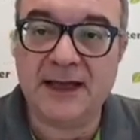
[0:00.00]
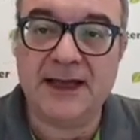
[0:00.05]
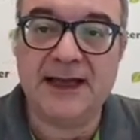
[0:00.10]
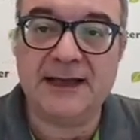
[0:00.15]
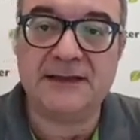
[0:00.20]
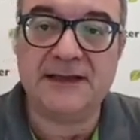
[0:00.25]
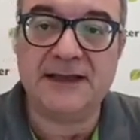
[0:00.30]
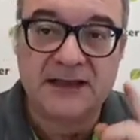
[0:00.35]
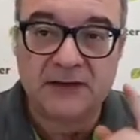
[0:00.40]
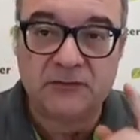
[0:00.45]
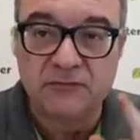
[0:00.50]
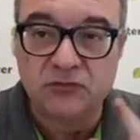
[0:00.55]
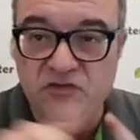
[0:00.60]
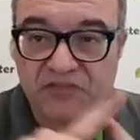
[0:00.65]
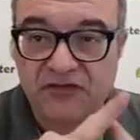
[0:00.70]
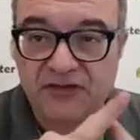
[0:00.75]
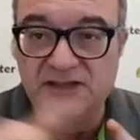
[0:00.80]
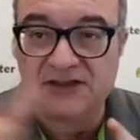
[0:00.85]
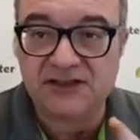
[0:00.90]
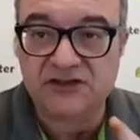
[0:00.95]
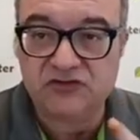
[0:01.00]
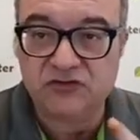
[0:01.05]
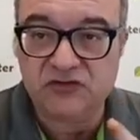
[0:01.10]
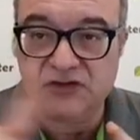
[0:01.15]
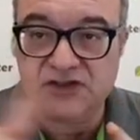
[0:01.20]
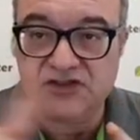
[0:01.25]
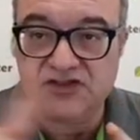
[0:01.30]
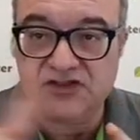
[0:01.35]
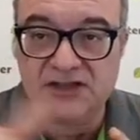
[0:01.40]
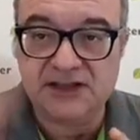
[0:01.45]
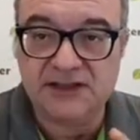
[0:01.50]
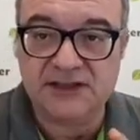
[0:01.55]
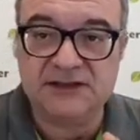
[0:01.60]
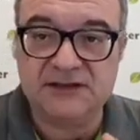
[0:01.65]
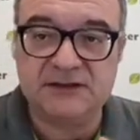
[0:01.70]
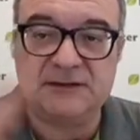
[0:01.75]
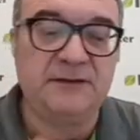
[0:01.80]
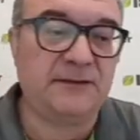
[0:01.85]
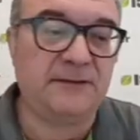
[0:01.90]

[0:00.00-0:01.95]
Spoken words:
and the input needed to initiate it.